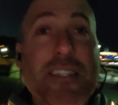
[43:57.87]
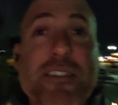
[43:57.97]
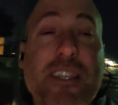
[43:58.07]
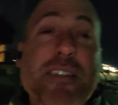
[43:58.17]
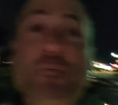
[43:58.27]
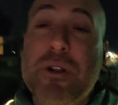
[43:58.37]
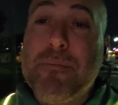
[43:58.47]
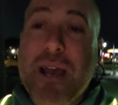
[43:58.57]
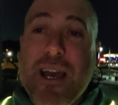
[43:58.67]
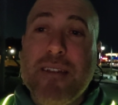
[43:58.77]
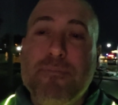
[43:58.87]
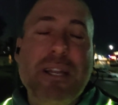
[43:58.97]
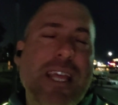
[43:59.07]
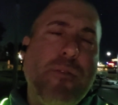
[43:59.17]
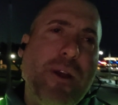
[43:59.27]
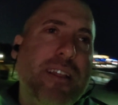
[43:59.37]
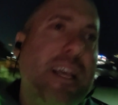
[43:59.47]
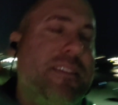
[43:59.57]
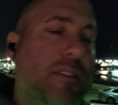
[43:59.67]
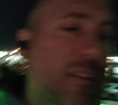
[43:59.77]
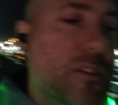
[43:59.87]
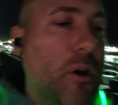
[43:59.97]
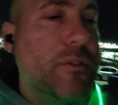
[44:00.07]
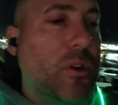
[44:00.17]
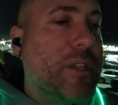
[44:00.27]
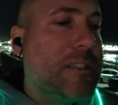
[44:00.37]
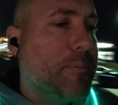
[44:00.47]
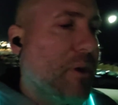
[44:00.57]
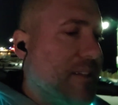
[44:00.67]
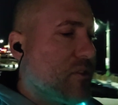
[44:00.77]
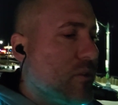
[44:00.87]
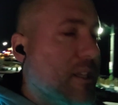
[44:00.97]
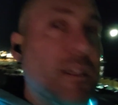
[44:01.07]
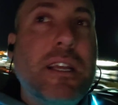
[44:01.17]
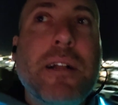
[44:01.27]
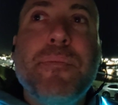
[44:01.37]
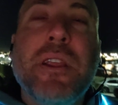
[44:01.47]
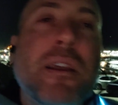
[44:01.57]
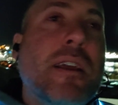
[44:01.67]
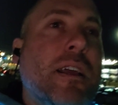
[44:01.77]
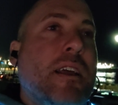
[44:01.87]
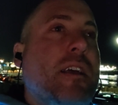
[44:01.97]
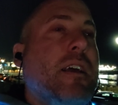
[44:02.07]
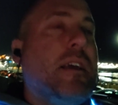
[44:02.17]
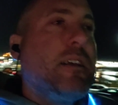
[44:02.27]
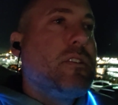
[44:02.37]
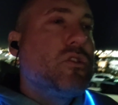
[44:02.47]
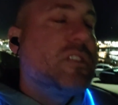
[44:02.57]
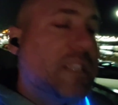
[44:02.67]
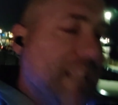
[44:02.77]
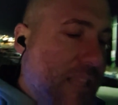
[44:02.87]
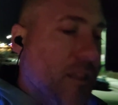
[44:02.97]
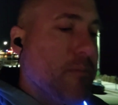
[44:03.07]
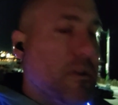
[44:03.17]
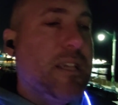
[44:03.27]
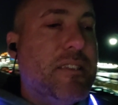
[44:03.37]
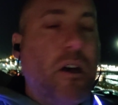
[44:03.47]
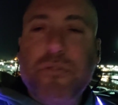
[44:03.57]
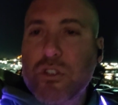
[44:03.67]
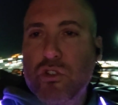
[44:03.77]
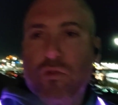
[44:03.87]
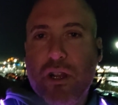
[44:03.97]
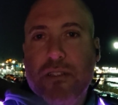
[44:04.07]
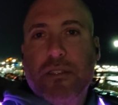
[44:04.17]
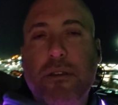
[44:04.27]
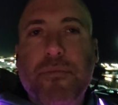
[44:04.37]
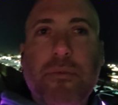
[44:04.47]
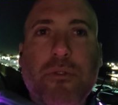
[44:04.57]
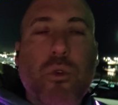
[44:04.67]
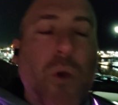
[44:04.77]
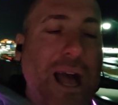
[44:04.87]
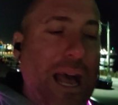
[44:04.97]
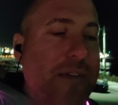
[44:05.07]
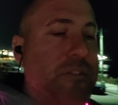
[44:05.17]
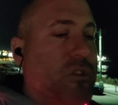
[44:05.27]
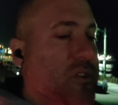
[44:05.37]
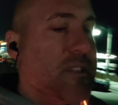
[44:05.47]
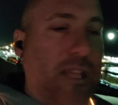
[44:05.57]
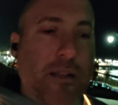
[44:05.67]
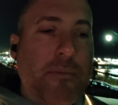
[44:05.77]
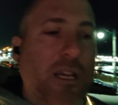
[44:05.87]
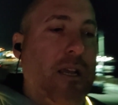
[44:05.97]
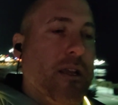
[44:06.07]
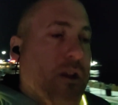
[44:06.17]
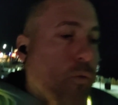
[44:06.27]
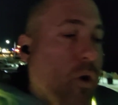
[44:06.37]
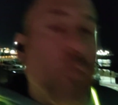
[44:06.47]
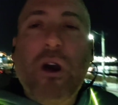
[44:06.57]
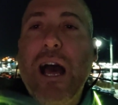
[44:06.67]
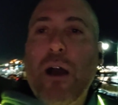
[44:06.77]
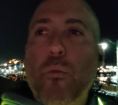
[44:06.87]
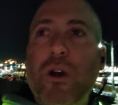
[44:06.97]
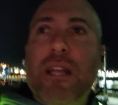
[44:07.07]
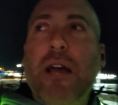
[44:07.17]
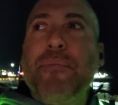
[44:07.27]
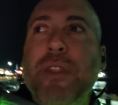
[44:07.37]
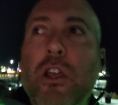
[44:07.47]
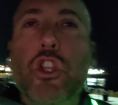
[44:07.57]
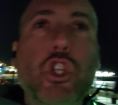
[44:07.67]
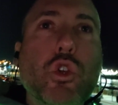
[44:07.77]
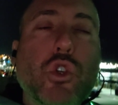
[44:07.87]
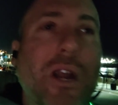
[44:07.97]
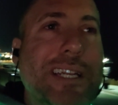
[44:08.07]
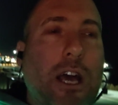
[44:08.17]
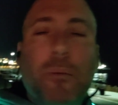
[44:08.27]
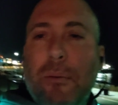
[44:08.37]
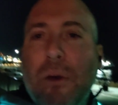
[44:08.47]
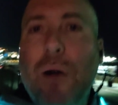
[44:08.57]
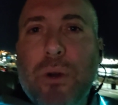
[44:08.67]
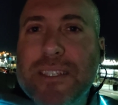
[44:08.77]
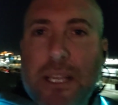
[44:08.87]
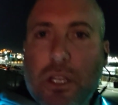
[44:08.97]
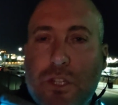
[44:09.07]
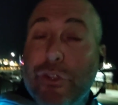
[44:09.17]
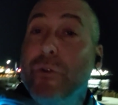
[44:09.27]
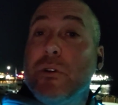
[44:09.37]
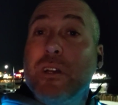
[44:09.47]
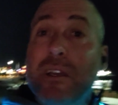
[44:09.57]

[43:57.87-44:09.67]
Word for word: it's it's pretty bad. But anyway, guys, don't don't get depressed. Don't get just let them self-destruct. You have to just let them what what what you trying to help them, what is that going to do?